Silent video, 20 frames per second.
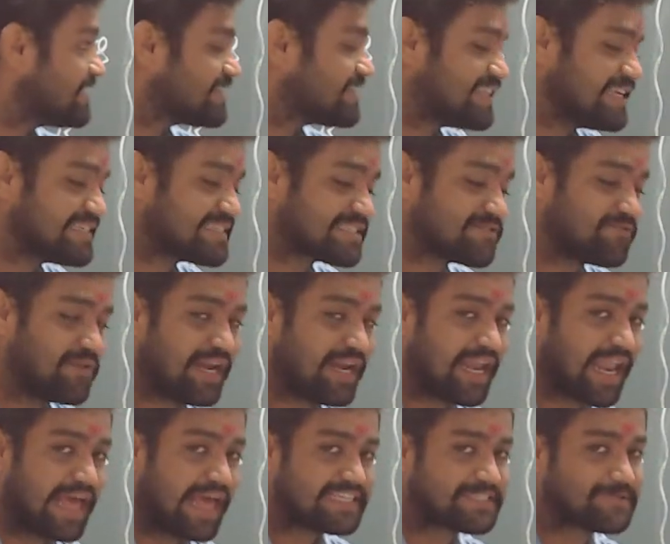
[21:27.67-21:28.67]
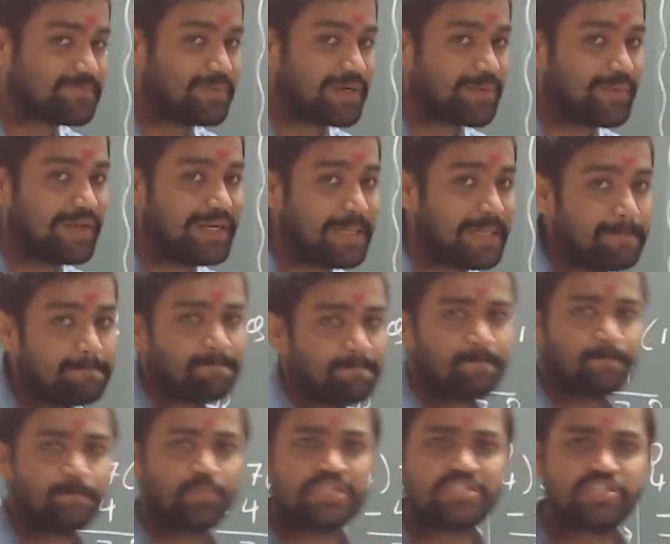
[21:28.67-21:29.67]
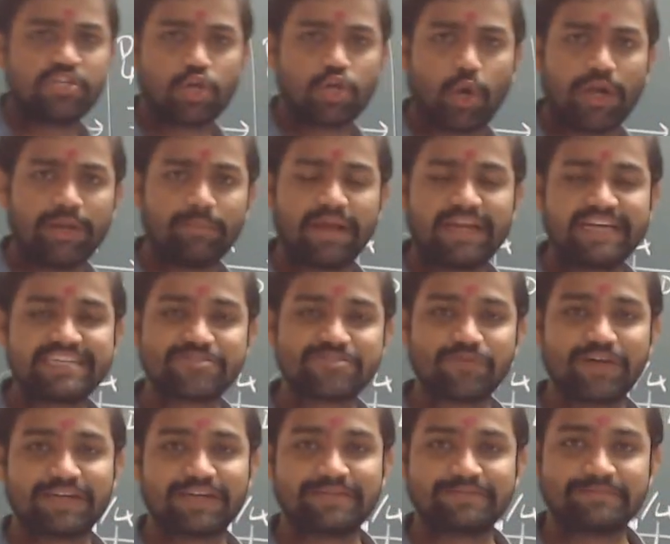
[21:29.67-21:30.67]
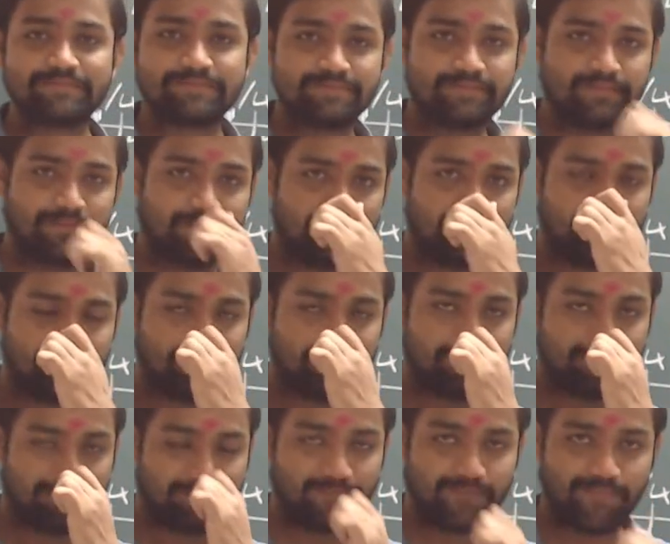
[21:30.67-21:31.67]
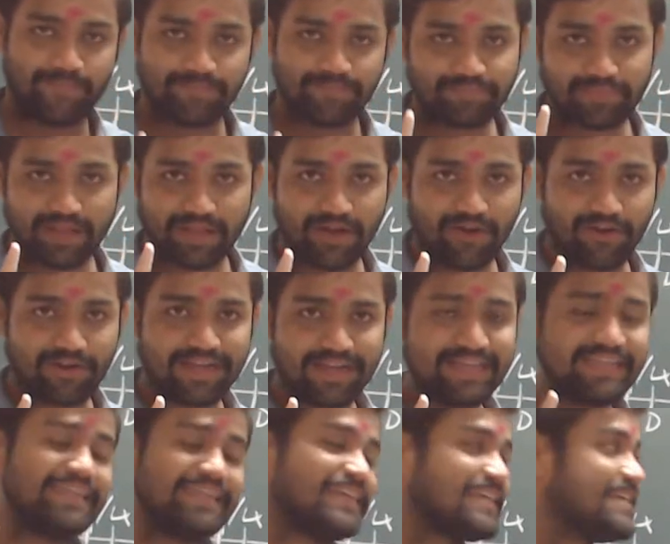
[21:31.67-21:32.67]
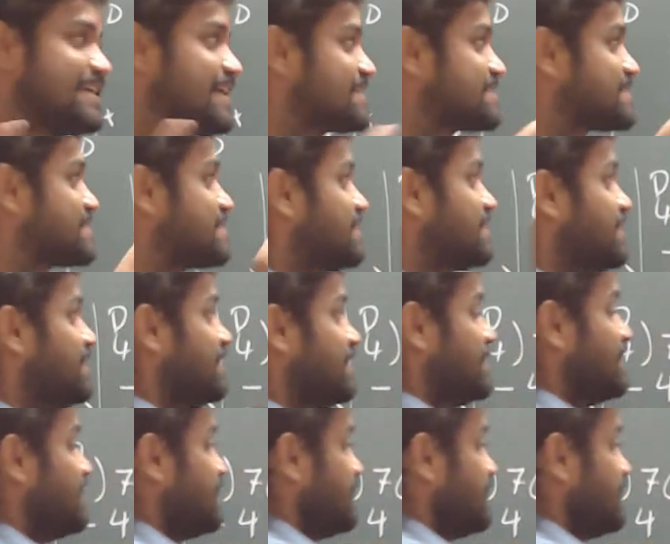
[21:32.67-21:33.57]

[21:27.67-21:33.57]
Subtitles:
this will lies between 0 and minus 1. Okay, yes,